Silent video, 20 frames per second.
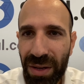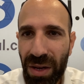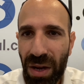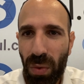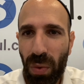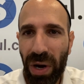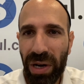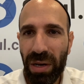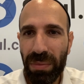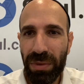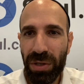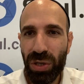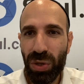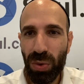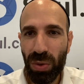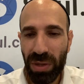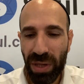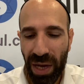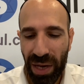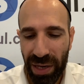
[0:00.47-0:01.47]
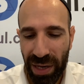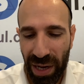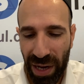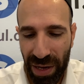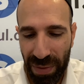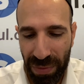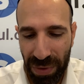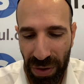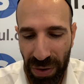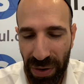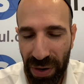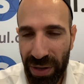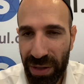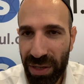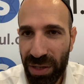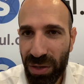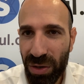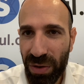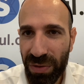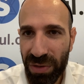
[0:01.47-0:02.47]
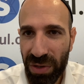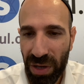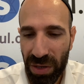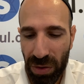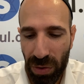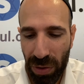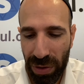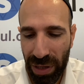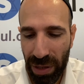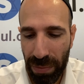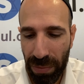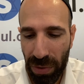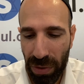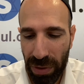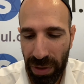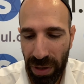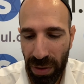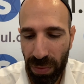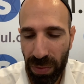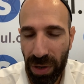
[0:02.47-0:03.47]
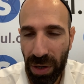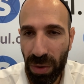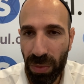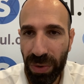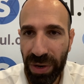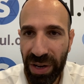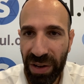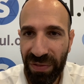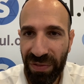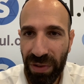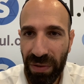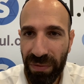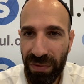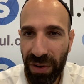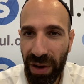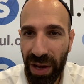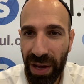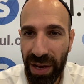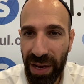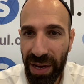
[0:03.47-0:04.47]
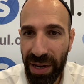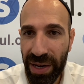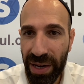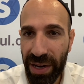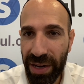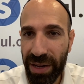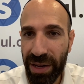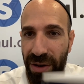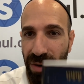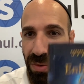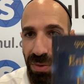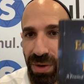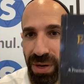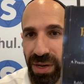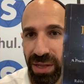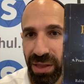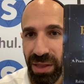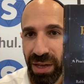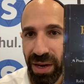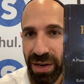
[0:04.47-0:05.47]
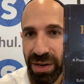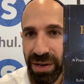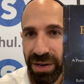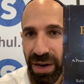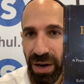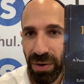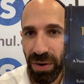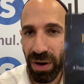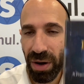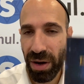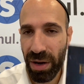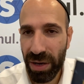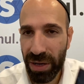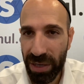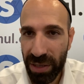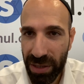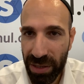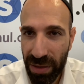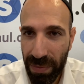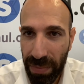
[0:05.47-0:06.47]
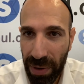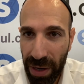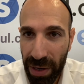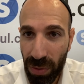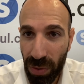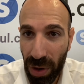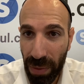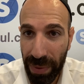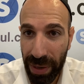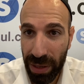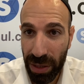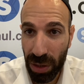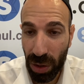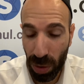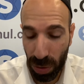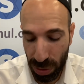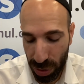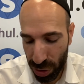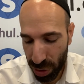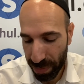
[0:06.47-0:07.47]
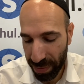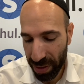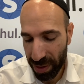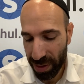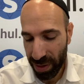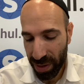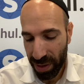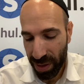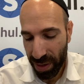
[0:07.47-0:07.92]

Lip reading: Welcome to shul.com. We are here at the Surfside Kollel Boker. We are reading from Vahed Enenu, Enlighten Our Eyes by Rabbi Goldschmidt.